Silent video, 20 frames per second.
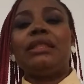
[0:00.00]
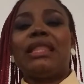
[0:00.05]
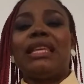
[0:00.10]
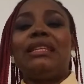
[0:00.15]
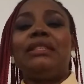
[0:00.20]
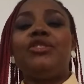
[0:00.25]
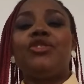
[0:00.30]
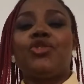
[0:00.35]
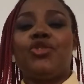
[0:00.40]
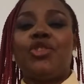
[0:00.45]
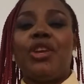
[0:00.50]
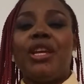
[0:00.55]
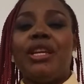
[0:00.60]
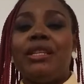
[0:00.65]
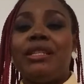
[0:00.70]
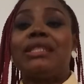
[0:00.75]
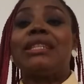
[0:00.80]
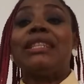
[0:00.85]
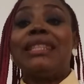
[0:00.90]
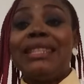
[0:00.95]
things
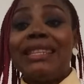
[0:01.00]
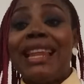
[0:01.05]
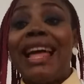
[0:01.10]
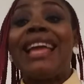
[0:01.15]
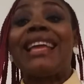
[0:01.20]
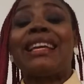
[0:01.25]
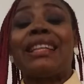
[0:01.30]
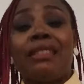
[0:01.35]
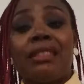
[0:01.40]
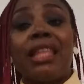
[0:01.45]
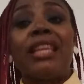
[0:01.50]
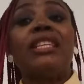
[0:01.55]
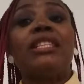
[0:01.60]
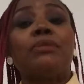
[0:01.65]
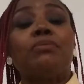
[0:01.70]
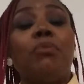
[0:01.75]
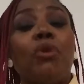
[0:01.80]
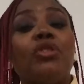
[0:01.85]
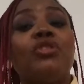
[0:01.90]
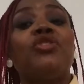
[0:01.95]
change, like
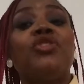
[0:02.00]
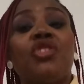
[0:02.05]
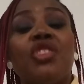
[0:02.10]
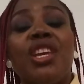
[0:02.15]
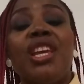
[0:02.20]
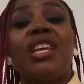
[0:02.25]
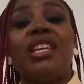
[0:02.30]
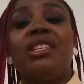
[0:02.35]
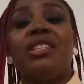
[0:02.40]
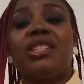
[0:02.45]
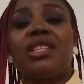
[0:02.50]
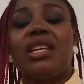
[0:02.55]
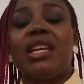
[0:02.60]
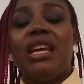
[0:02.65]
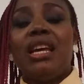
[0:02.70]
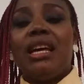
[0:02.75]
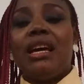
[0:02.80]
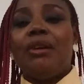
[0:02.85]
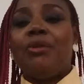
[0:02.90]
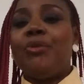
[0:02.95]
things must change.
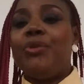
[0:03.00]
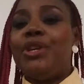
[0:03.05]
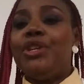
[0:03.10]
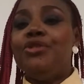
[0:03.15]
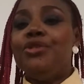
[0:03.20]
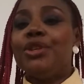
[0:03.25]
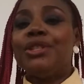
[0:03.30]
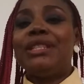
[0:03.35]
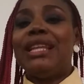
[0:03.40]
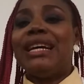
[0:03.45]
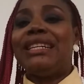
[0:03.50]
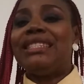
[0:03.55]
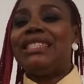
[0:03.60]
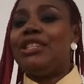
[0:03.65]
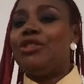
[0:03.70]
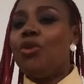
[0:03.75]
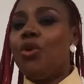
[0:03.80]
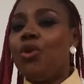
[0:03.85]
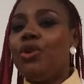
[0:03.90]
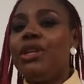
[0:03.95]
We know that
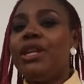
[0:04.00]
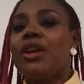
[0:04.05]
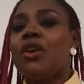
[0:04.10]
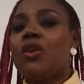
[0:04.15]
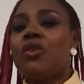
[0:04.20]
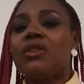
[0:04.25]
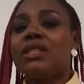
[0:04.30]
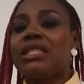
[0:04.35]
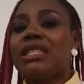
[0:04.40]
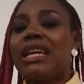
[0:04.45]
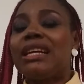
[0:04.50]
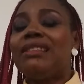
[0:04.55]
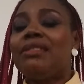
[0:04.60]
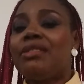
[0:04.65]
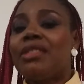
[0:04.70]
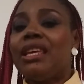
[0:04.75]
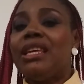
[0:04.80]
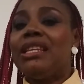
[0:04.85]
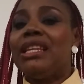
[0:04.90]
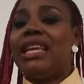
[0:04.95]
the only constant
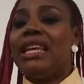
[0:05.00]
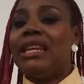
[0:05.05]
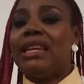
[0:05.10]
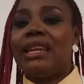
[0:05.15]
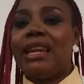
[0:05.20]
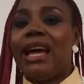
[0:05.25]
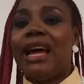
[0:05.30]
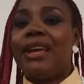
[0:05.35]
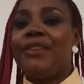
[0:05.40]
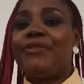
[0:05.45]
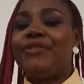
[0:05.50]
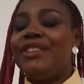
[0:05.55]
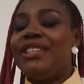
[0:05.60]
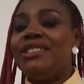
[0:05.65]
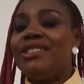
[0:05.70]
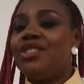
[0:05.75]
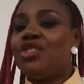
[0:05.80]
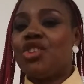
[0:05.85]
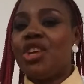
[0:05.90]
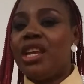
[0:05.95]
thing in life
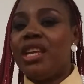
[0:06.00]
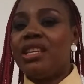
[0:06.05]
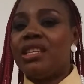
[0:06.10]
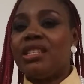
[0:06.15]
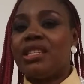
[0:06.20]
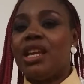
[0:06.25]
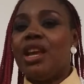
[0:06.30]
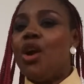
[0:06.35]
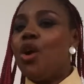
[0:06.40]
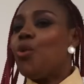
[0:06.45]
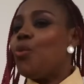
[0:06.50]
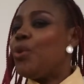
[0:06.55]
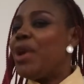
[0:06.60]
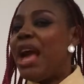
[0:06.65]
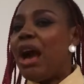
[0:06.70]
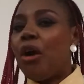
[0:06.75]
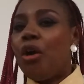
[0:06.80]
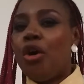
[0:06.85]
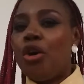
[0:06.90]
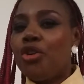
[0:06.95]
is change. We
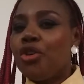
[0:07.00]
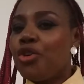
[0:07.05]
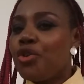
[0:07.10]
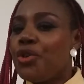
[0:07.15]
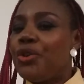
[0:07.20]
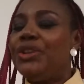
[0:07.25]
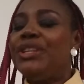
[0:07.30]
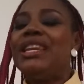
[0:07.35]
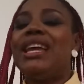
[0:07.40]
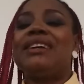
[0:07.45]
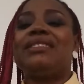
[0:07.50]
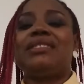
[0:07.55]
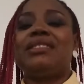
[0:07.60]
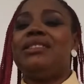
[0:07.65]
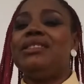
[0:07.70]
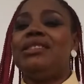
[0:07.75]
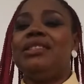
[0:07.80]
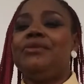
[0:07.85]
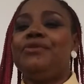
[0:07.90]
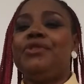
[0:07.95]
are all growing as
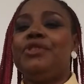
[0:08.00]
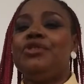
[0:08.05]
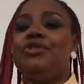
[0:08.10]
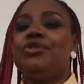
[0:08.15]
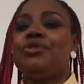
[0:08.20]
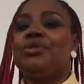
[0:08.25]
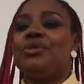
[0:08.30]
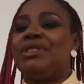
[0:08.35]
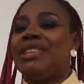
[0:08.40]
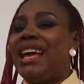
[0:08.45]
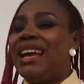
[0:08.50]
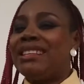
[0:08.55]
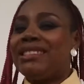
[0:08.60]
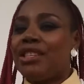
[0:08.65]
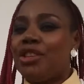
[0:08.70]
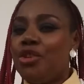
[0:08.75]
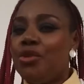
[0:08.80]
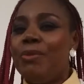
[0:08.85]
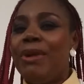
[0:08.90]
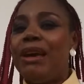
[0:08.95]
individuals,
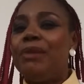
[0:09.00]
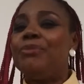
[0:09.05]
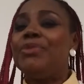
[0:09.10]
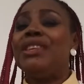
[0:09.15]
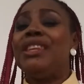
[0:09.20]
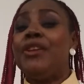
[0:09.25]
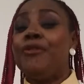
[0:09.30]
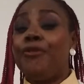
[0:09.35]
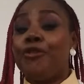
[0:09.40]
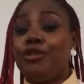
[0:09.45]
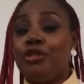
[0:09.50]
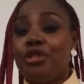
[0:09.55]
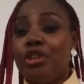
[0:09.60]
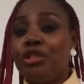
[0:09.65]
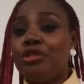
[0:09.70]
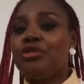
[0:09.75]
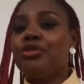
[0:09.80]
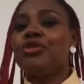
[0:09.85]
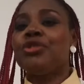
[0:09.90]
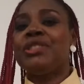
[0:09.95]
as human beings. If you
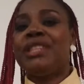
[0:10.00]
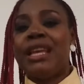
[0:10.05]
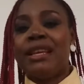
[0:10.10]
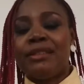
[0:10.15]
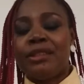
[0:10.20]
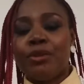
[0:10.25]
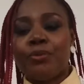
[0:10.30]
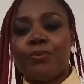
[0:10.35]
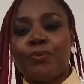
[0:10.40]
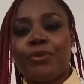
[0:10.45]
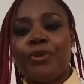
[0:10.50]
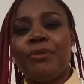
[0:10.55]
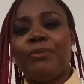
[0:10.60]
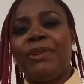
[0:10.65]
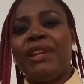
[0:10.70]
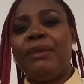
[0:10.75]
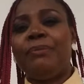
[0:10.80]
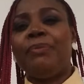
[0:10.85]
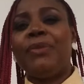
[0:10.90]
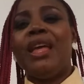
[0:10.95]
don't grow, there's a
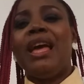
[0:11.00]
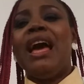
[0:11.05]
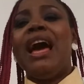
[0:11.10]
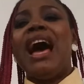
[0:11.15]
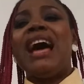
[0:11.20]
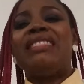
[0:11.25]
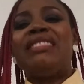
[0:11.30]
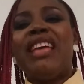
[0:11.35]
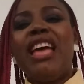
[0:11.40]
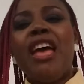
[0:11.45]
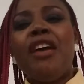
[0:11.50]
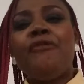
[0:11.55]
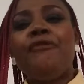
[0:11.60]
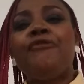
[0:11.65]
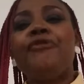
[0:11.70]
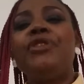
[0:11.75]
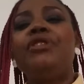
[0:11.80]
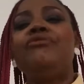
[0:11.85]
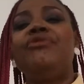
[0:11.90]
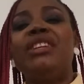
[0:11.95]
problem. And
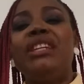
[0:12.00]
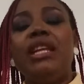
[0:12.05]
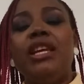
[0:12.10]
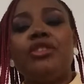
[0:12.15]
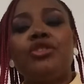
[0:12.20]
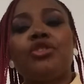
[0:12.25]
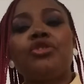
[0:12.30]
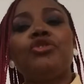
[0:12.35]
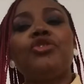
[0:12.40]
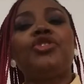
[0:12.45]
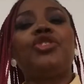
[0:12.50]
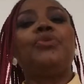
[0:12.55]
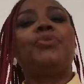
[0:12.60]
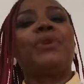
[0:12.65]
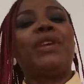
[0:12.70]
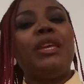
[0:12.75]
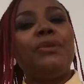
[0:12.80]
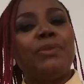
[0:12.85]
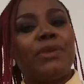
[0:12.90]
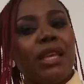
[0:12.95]
every relationship
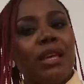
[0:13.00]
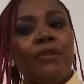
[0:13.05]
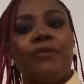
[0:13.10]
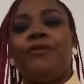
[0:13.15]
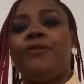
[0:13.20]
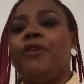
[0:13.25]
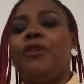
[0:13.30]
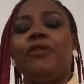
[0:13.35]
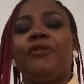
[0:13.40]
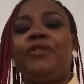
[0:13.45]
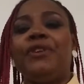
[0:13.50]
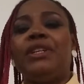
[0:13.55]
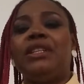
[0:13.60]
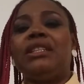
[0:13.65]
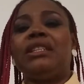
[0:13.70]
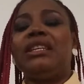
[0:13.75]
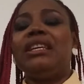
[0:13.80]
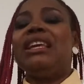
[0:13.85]
keeps evolving.